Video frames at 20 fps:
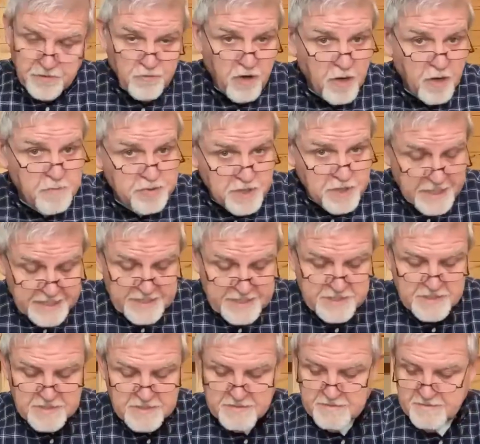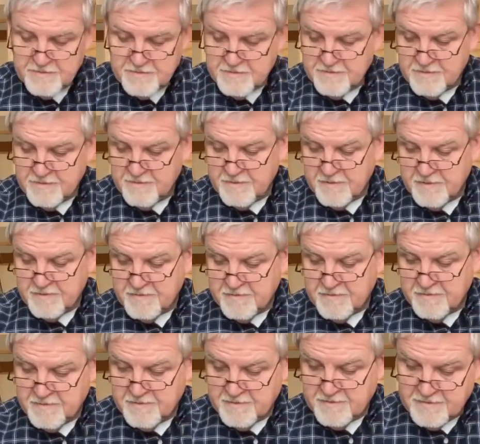place
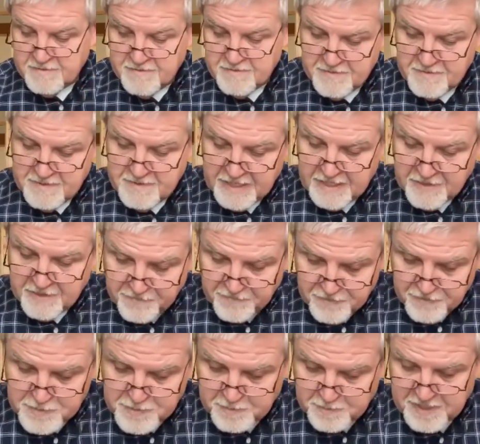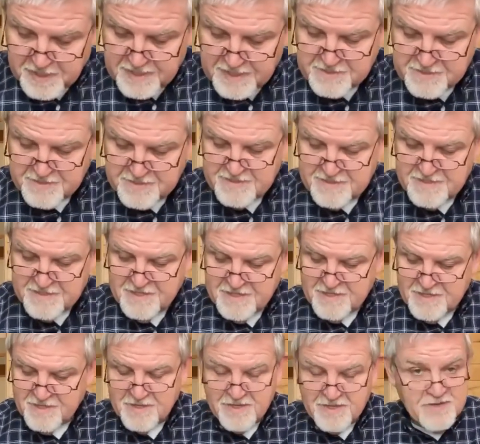in the first place
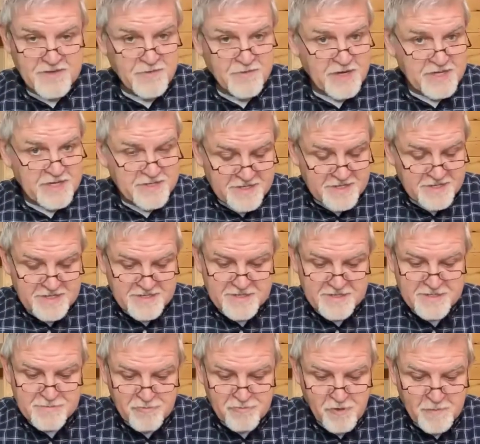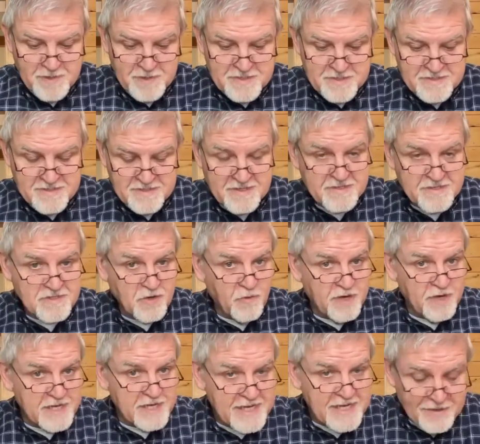when he sees this woman. He's
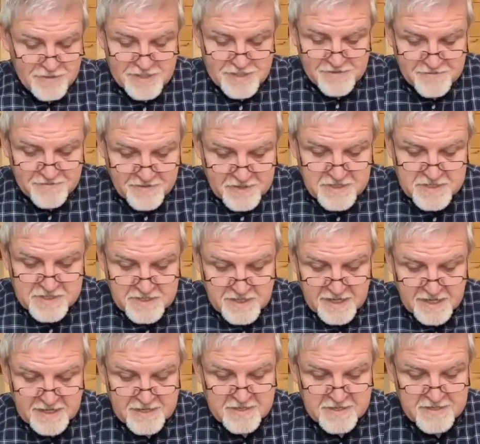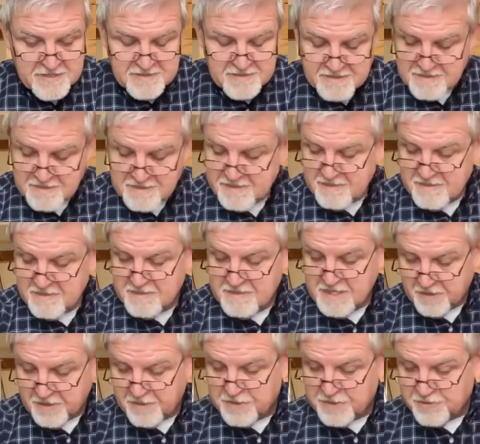going down to Philistine
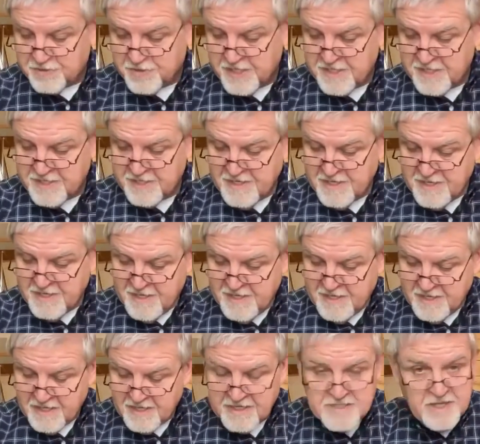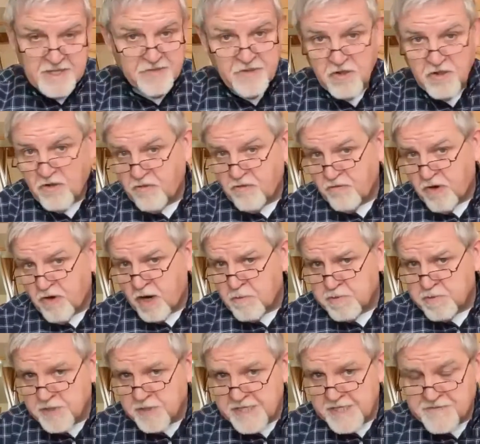territory. He's in the wrong
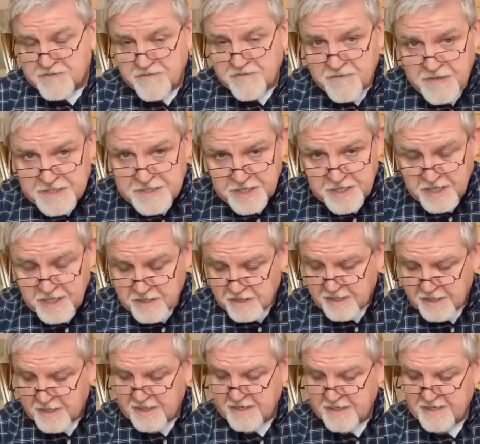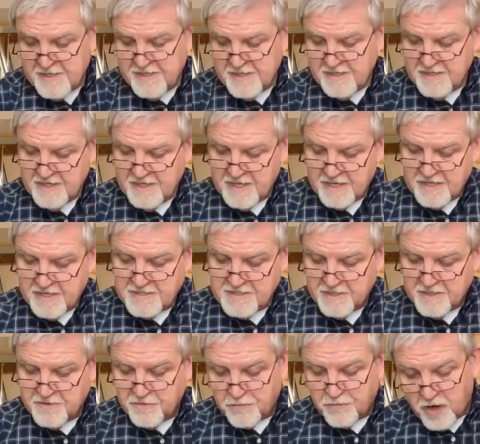place physically, and he's in
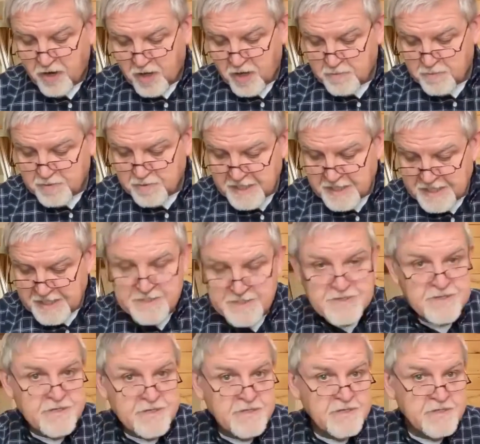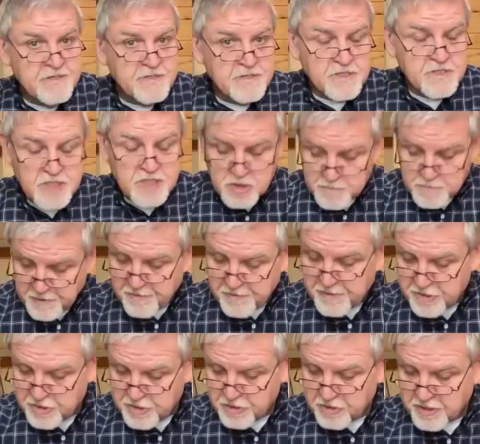the wrong place
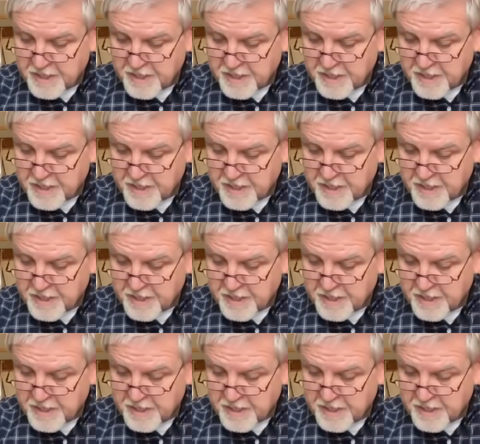spiritually